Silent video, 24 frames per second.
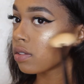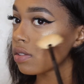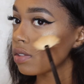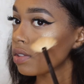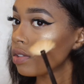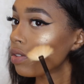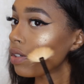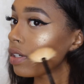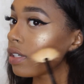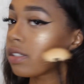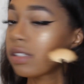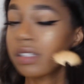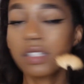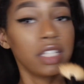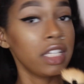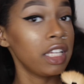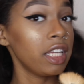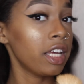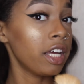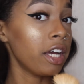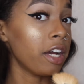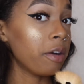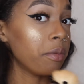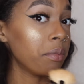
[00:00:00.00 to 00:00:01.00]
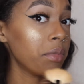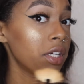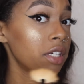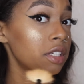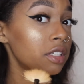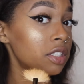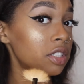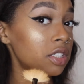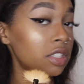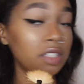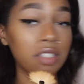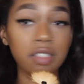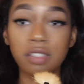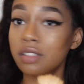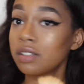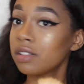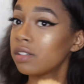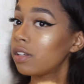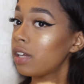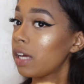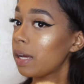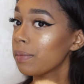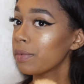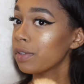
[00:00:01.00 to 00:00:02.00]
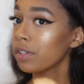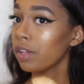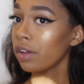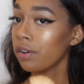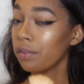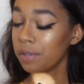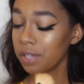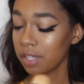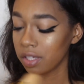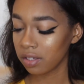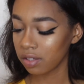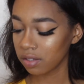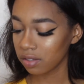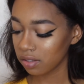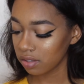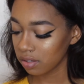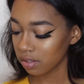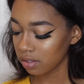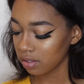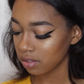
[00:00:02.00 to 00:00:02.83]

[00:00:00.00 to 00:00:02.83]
You guys see how much I'm glowing?